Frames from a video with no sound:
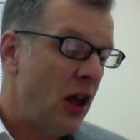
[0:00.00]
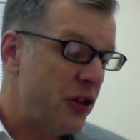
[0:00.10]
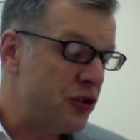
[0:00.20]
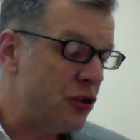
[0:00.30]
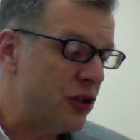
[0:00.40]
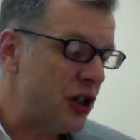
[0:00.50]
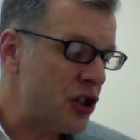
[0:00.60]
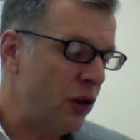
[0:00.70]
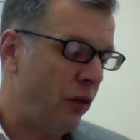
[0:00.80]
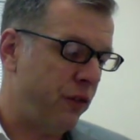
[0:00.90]
The
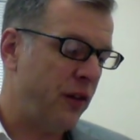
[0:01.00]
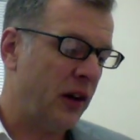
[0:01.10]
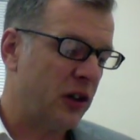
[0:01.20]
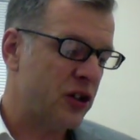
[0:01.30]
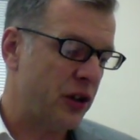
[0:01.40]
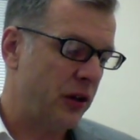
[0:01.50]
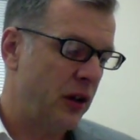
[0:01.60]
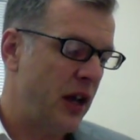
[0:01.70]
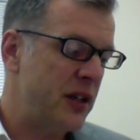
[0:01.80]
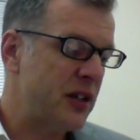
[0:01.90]
judicial function
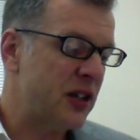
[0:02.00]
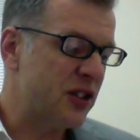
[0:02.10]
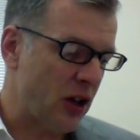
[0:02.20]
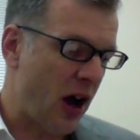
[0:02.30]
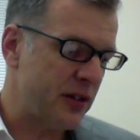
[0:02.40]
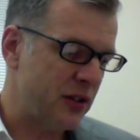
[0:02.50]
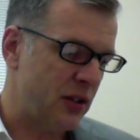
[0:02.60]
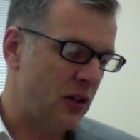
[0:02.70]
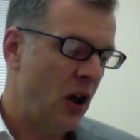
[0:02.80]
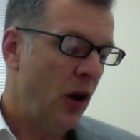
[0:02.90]
is
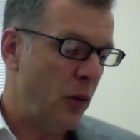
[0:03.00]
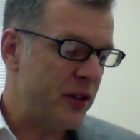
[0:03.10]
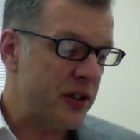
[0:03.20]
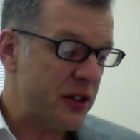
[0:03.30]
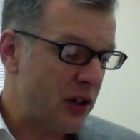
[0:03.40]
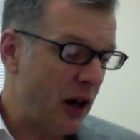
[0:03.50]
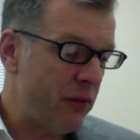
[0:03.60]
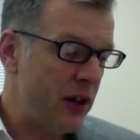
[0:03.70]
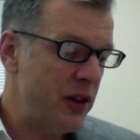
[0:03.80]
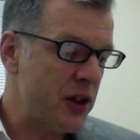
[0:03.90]
exhausted with the
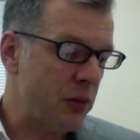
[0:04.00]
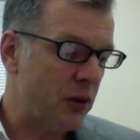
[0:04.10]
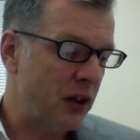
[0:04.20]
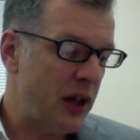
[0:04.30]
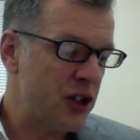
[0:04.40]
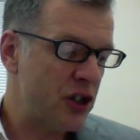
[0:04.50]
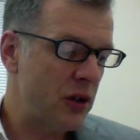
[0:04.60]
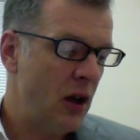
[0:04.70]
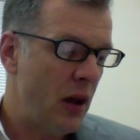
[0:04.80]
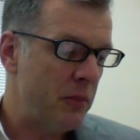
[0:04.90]
discovery that the
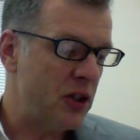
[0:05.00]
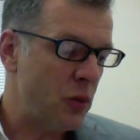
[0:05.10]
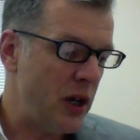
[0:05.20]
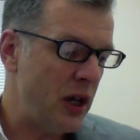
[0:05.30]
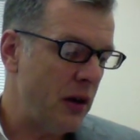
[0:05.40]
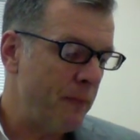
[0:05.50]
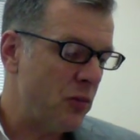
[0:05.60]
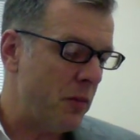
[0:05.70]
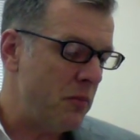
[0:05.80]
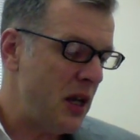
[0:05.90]
relation between
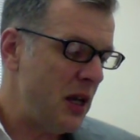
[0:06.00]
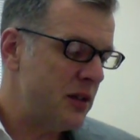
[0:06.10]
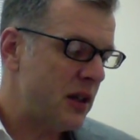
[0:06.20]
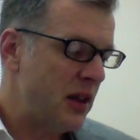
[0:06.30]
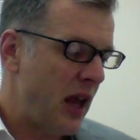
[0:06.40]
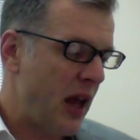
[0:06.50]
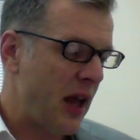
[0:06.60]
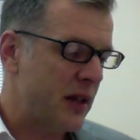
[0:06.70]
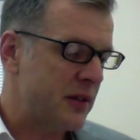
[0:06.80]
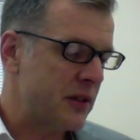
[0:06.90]
the means and the
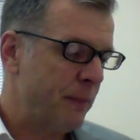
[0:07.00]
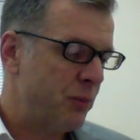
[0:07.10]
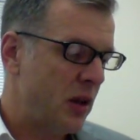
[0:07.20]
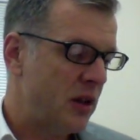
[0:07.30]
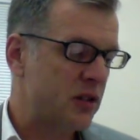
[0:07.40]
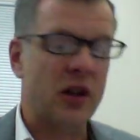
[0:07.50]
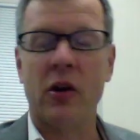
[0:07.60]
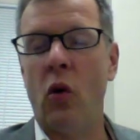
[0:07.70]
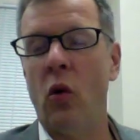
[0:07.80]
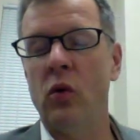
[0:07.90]
ends is not
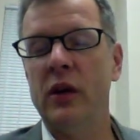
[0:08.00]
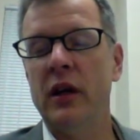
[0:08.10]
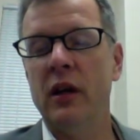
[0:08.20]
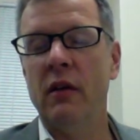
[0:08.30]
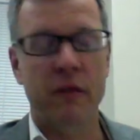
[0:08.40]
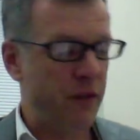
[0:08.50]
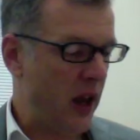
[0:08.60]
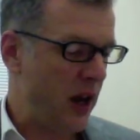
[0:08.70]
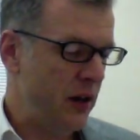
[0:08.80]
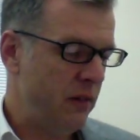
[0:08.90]
wholly
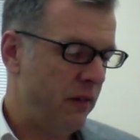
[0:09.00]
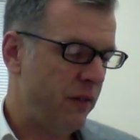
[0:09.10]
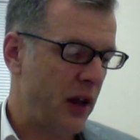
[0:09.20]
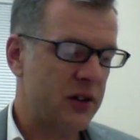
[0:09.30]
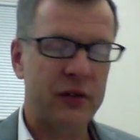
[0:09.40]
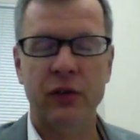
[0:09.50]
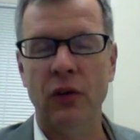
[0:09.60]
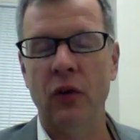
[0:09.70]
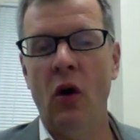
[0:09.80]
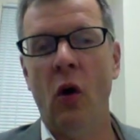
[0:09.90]
vain,
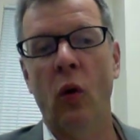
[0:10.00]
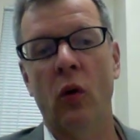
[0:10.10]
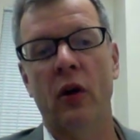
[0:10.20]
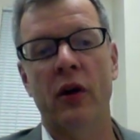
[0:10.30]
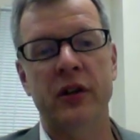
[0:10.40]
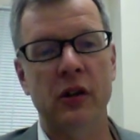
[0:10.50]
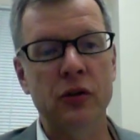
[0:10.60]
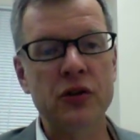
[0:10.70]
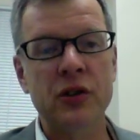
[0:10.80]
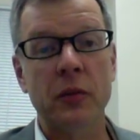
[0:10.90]
fanciful, or an
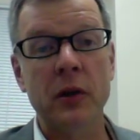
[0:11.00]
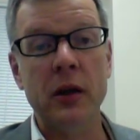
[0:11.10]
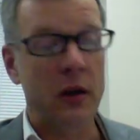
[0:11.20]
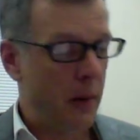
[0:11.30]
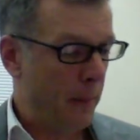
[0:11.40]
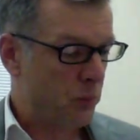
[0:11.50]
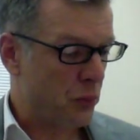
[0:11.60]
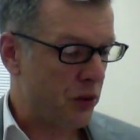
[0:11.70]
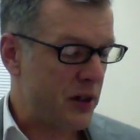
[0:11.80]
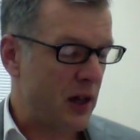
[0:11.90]
illusory
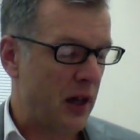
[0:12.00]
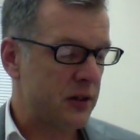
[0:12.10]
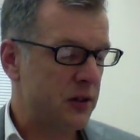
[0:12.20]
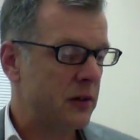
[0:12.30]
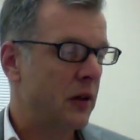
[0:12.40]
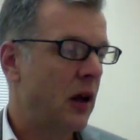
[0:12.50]
pretense.